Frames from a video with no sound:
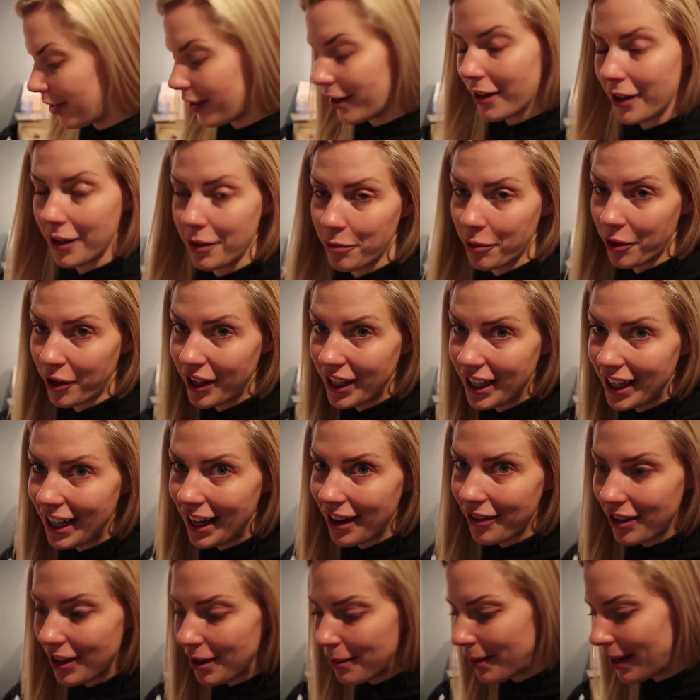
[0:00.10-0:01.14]
Good morning,
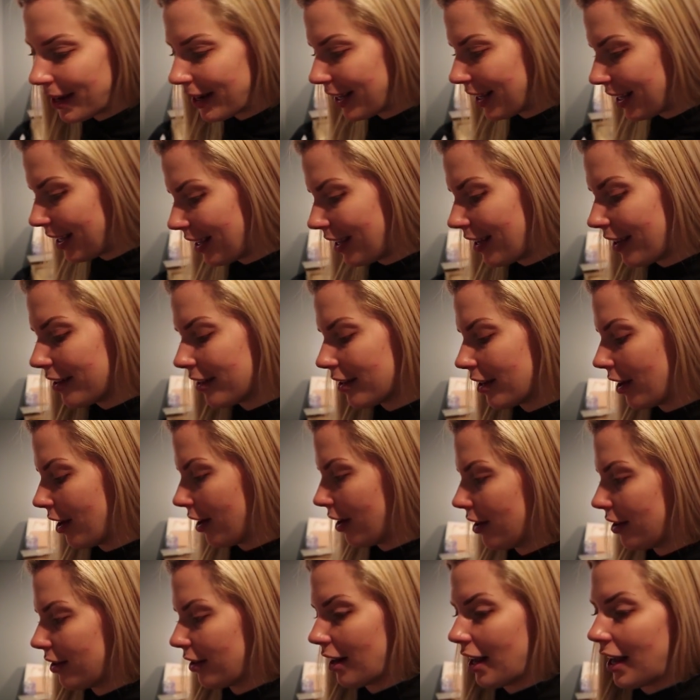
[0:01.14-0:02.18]
everybody.
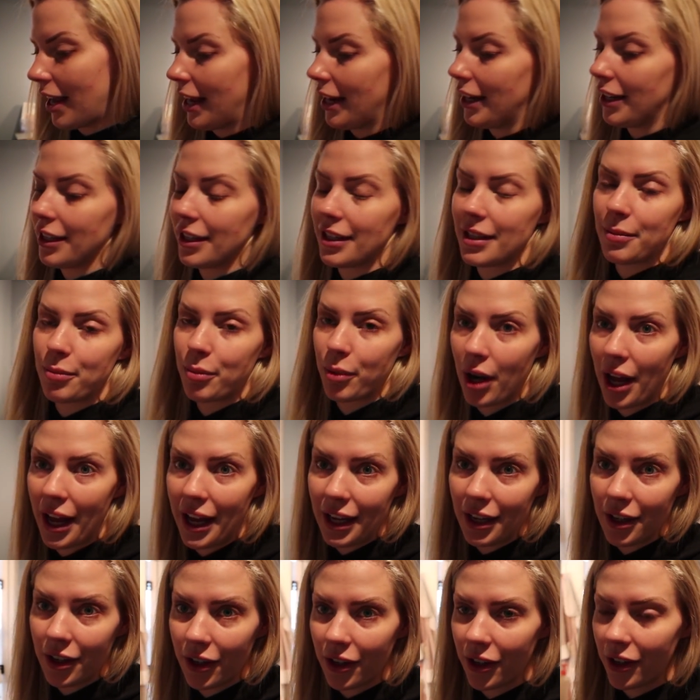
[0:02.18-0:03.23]
All right, it is bright
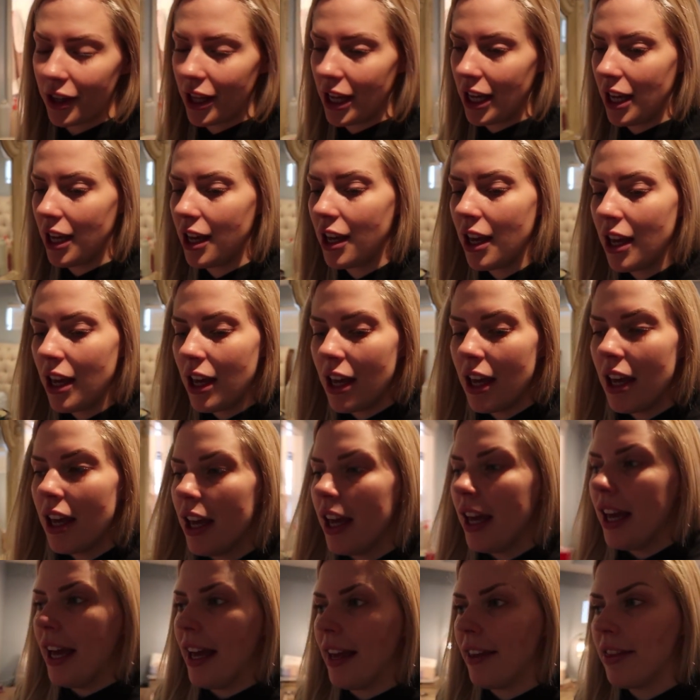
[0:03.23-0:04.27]
and early
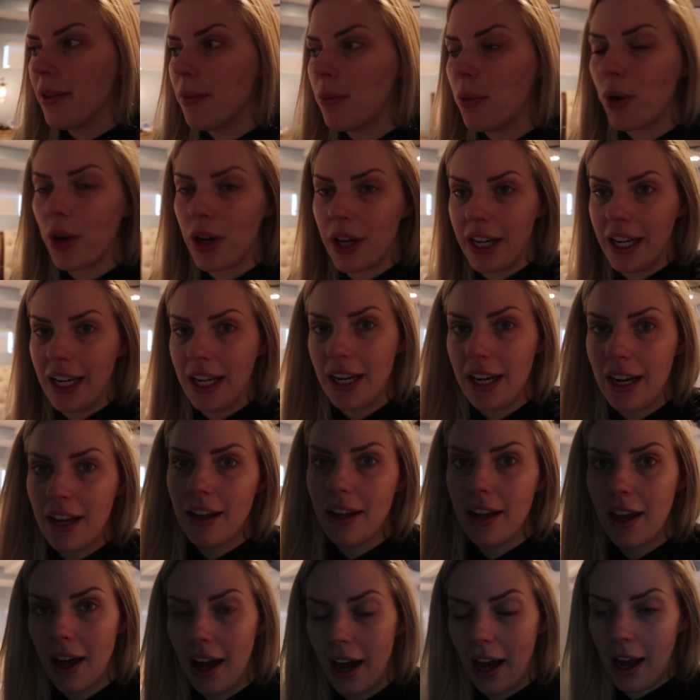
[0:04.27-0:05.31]
in the morning.
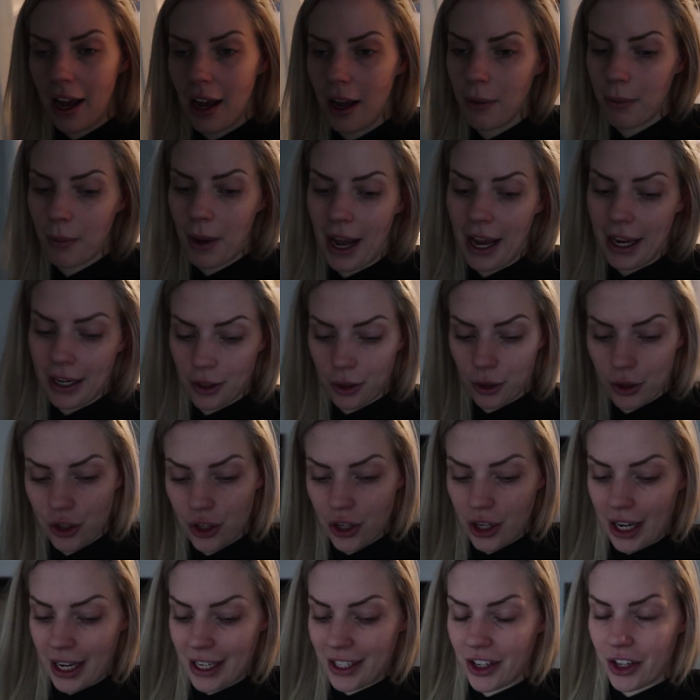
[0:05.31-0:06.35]
Um, I told
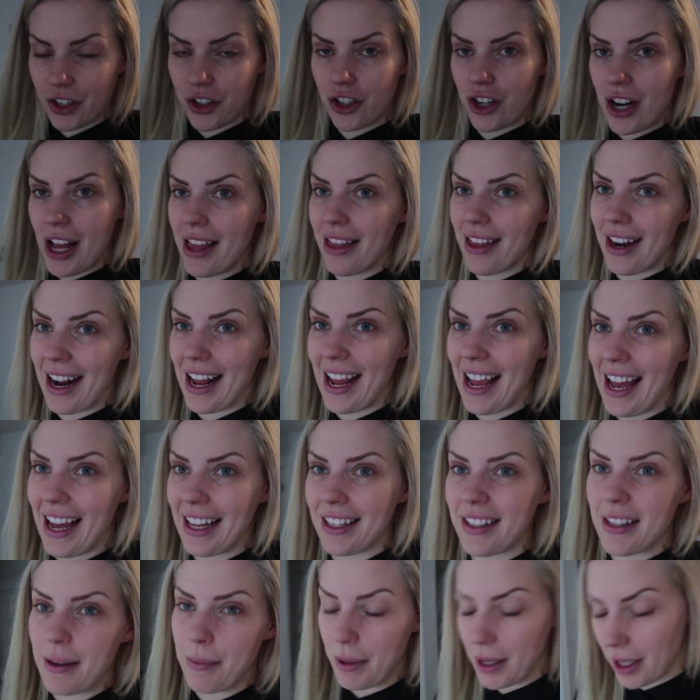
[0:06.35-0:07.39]
you guys yesterday that I
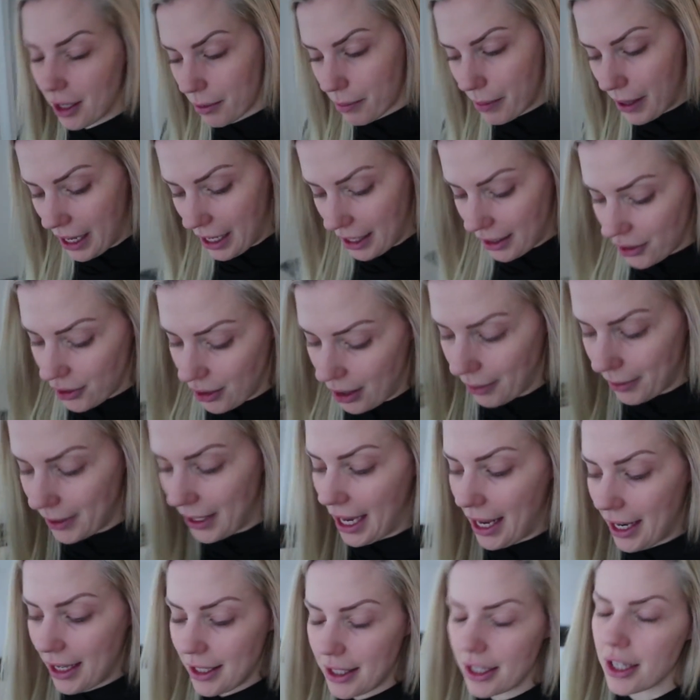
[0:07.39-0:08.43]
had some ear pain, so I was
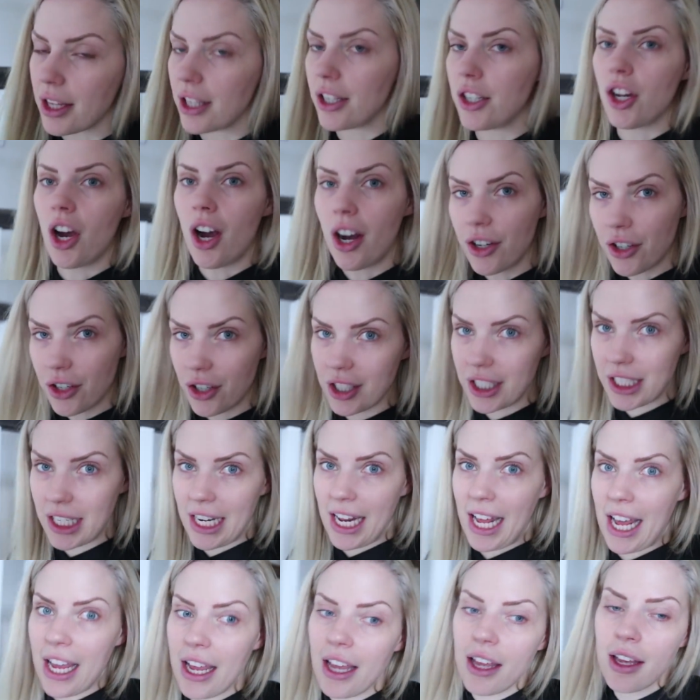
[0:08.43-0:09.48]
headed to the doctor
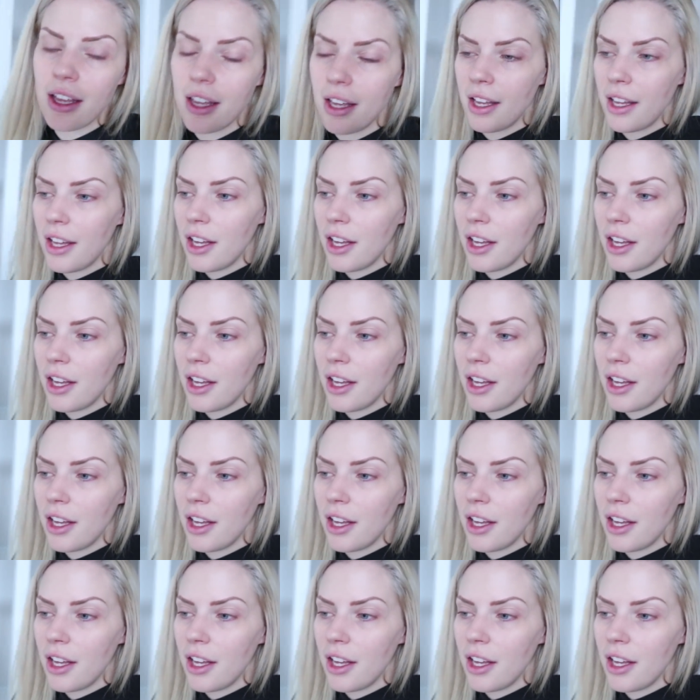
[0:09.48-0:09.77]
today